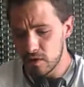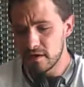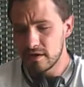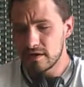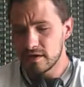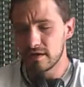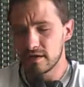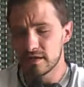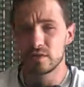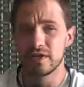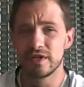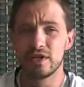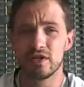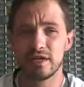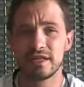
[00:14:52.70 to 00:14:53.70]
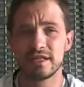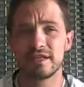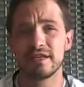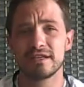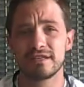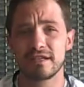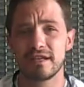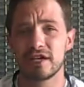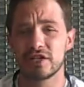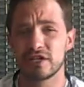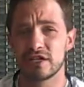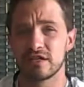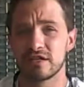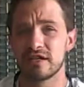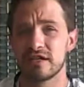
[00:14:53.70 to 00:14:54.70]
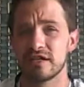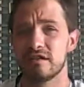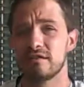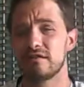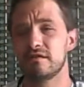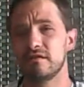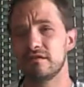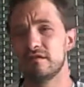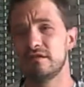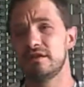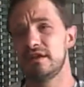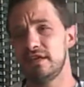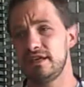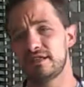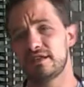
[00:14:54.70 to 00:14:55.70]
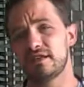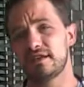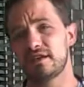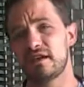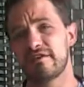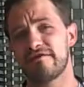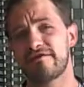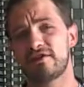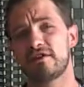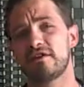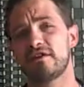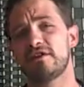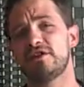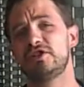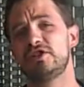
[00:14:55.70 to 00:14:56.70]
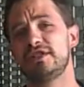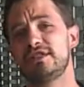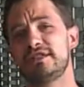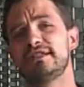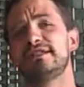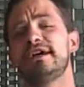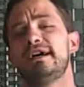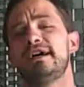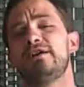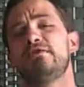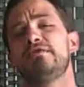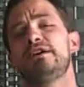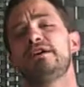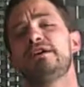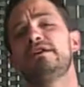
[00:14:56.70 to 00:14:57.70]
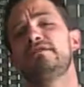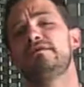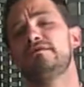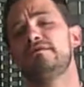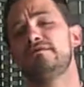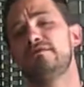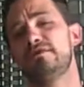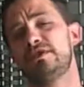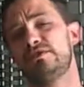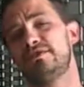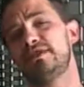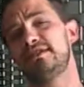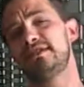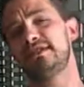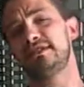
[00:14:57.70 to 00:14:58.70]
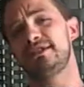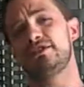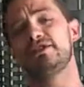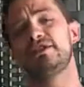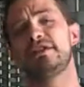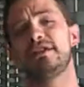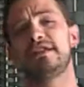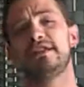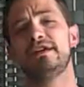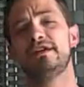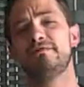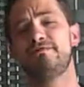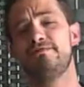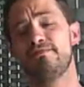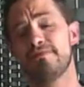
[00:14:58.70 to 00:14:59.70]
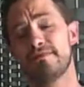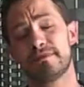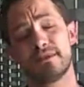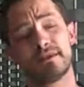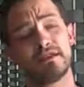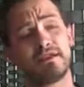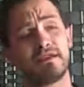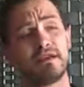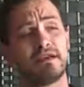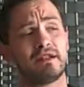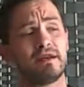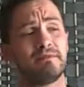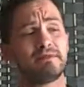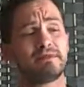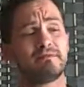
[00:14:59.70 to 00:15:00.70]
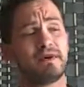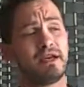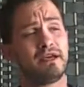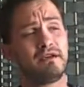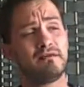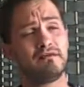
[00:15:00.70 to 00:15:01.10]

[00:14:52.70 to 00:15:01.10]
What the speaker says: Because when you look at things logically, he's the soft turd, she's the diarrhea. Which one's easier to clean up? Again, my